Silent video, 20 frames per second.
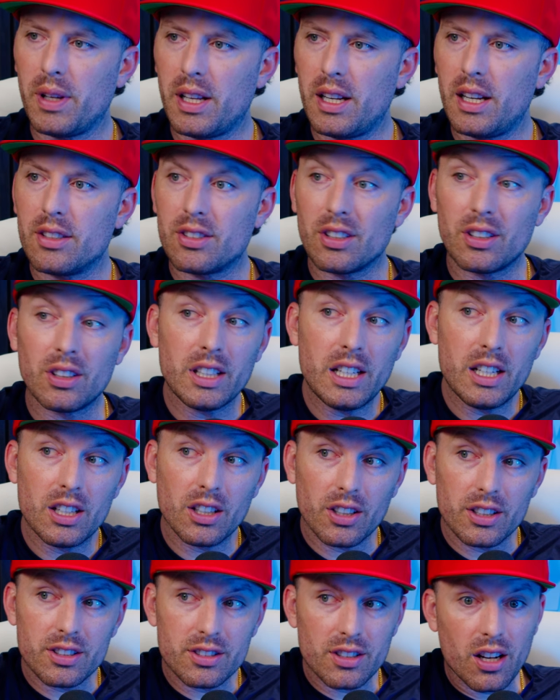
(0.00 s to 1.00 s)
And as a
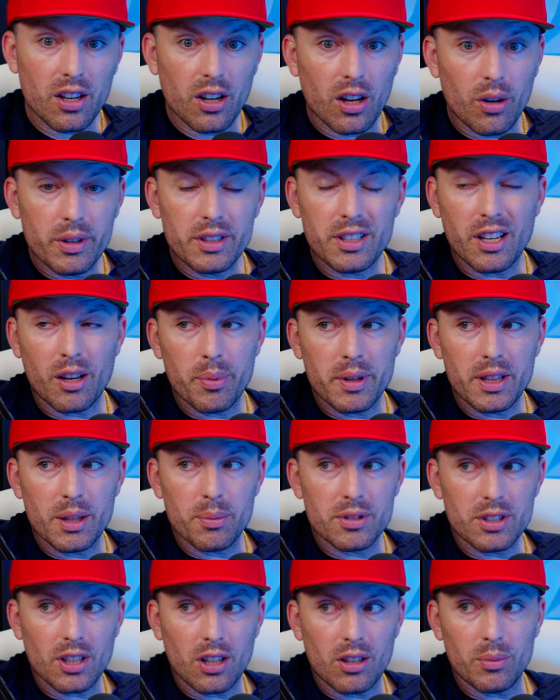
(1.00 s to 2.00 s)
leader, it's not always helping them
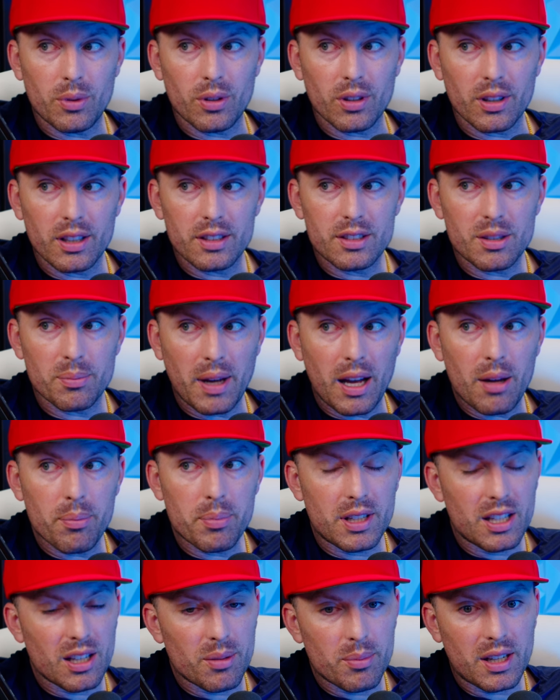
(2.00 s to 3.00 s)
sell more. It's about
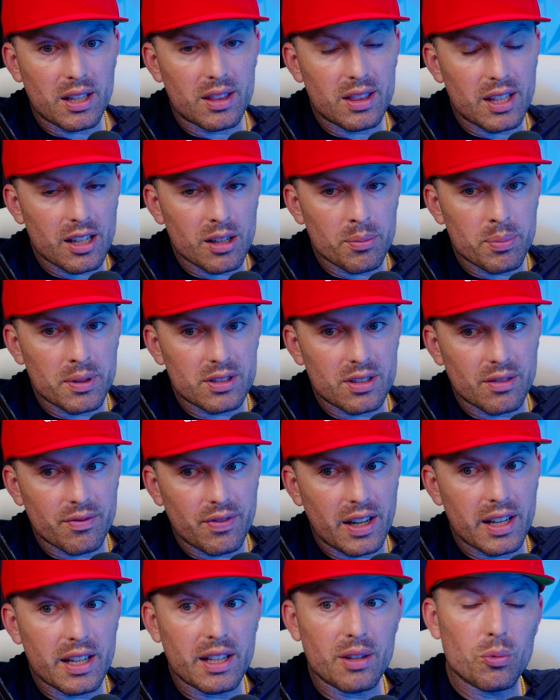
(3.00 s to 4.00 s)
becoming a therapist and
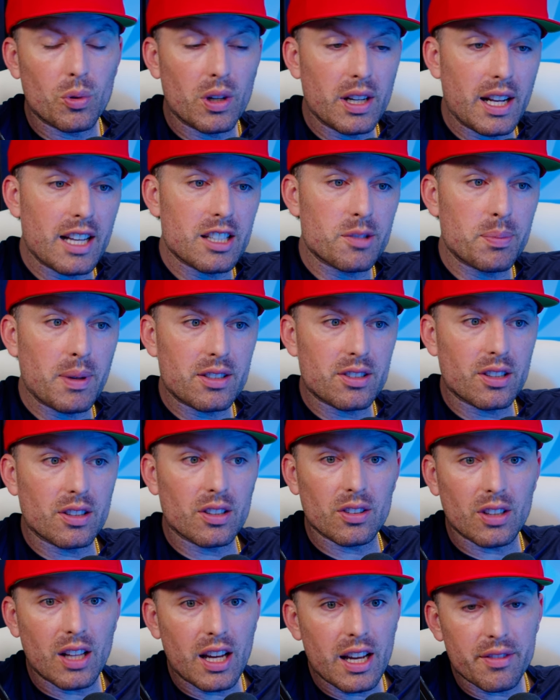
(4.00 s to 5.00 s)
finding what aspects of their
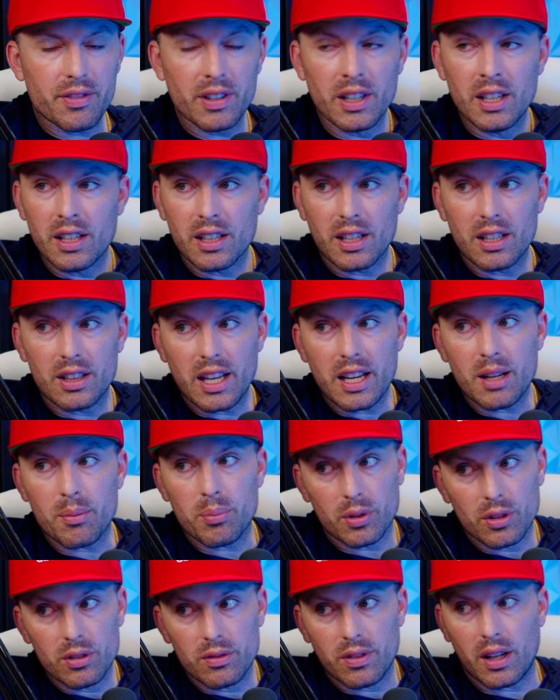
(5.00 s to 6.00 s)
life could they
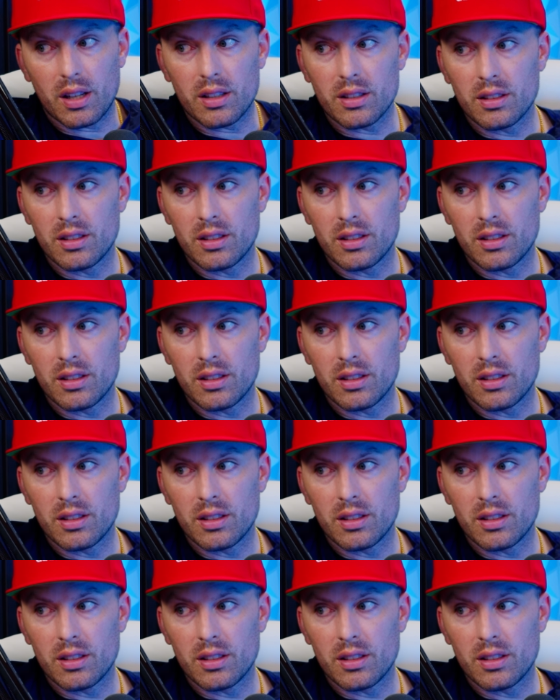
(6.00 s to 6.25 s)
improve on.